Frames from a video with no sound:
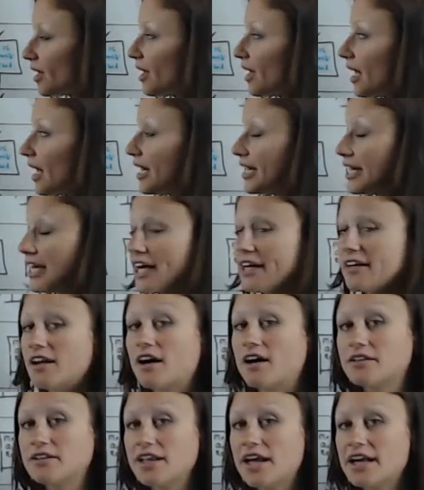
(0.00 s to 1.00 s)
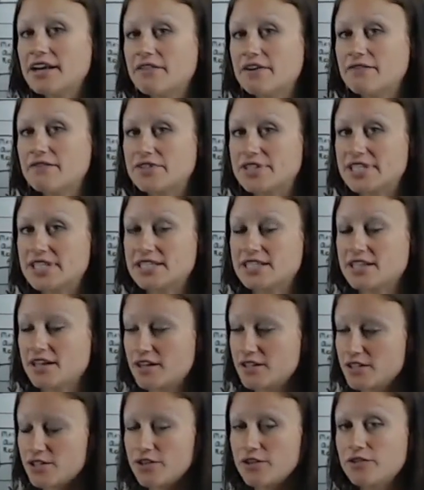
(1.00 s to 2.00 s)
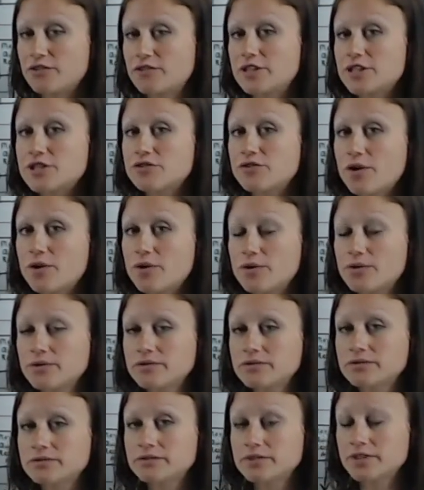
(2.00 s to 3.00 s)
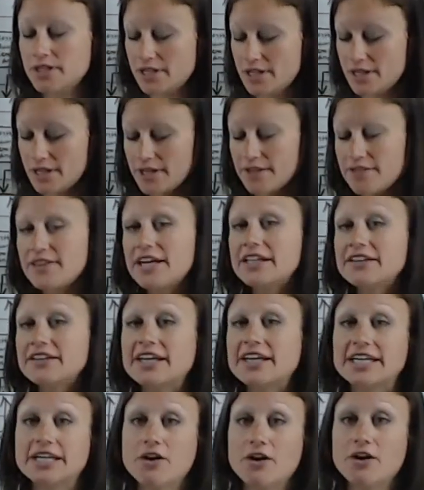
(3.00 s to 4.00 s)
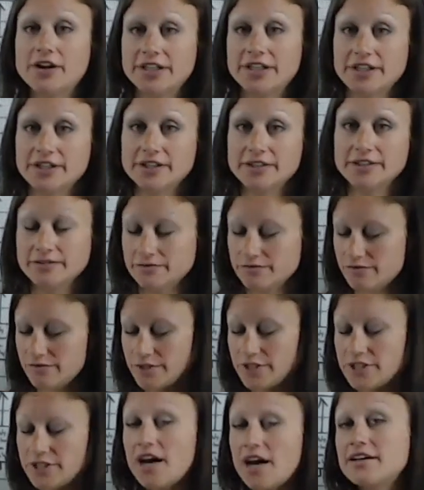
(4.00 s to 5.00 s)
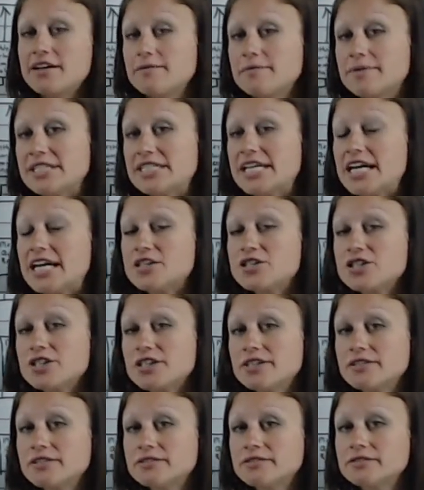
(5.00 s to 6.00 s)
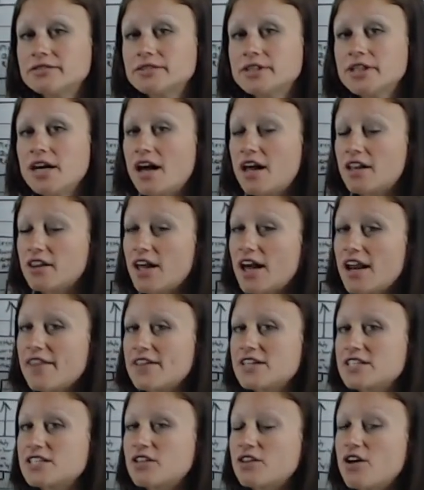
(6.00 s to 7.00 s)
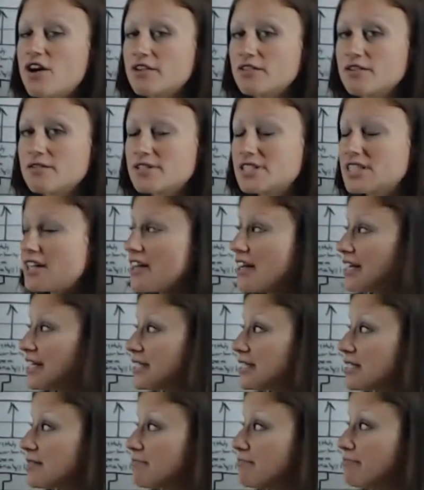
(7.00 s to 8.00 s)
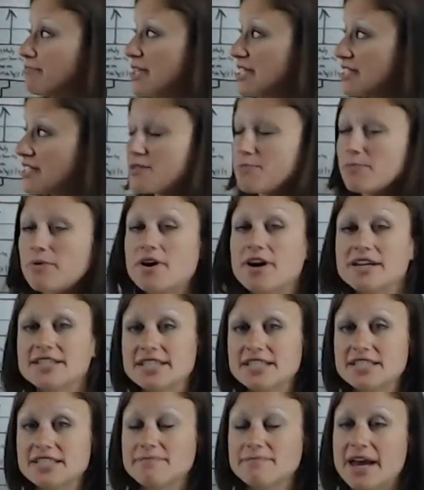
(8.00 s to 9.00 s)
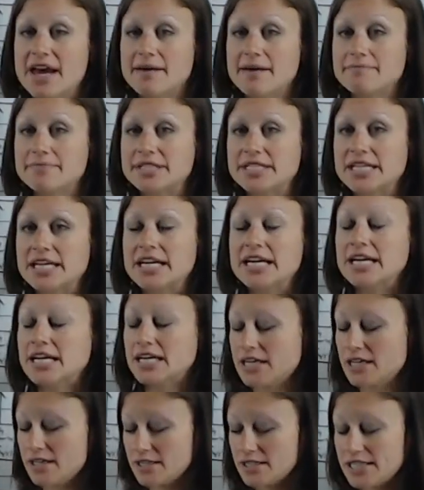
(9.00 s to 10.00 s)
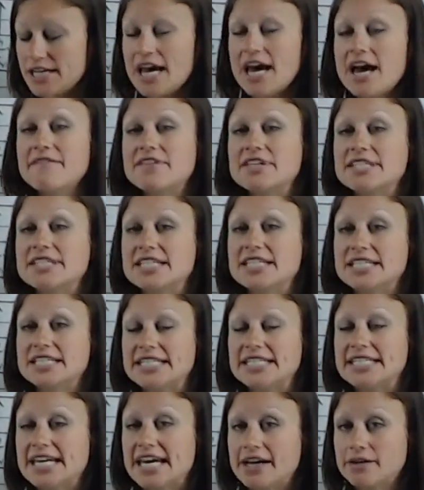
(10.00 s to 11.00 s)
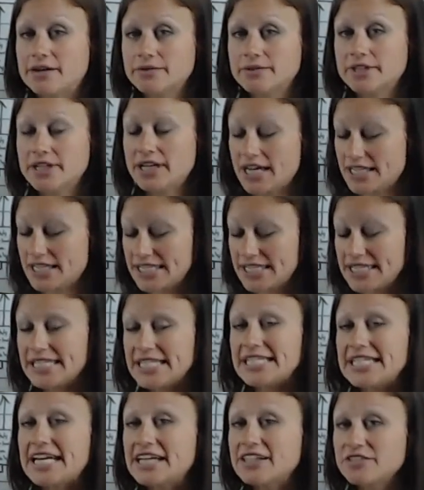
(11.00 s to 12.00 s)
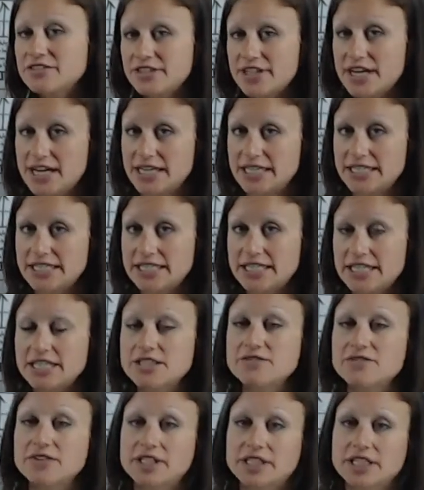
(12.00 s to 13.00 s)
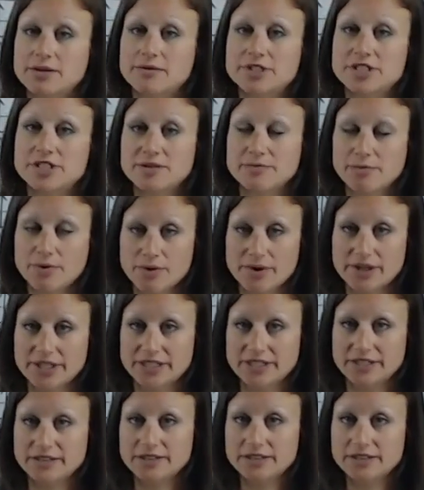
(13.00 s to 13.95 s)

Again, a lot of emphasis on internal control. Think like an auditor. Documentation, a lot of things along those lines, business process maps. To have these things down and standardized is really what's important.